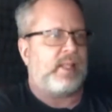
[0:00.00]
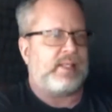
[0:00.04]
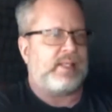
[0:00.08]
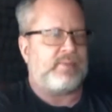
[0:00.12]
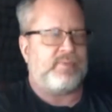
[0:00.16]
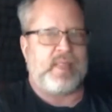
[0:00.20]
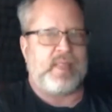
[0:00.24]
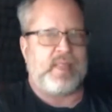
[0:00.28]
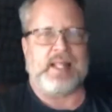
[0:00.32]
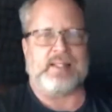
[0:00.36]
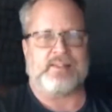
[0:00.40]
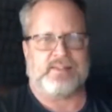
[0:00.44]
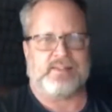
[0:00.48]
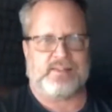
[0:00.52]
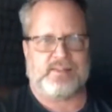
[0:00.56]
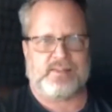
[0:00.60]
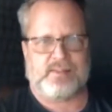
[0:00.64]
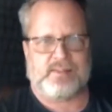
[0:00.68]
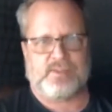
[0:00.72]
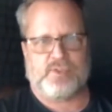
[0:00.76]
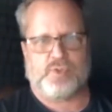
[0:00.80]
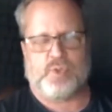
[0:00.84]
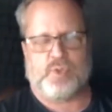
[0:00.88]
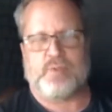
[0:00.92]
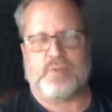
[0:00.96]
Like that's
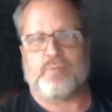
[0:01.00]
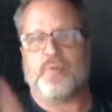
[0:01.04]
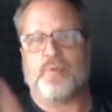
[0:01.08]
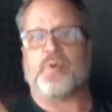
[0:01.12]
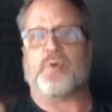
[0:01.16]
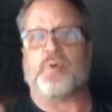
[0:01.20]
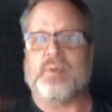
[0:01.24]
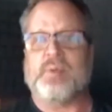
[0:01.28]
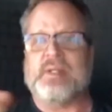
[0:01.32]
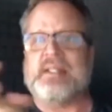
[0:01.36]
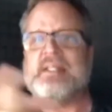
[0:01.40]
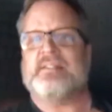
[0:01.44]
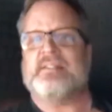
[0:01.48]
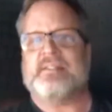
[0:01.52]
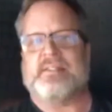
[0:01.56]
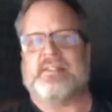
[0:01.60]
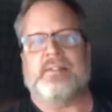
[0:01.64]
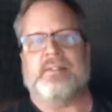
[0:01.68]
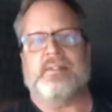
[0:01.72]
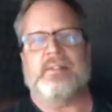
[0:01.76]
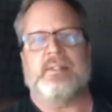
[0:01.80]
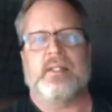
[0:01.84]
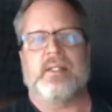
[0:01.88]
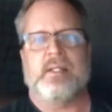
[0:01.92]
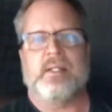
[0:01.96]
sort of the
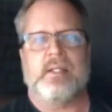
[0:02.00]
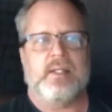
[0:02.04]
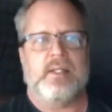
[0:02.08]
reason,